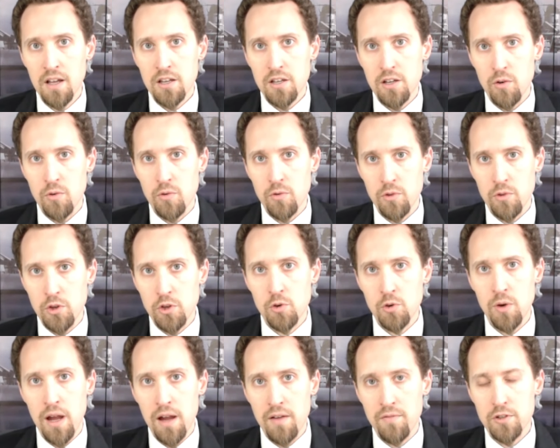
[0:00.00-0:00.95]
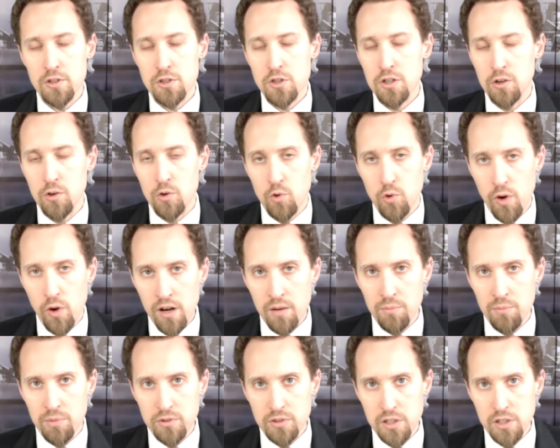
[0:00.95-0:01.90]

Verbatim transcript: you know, you have this incredible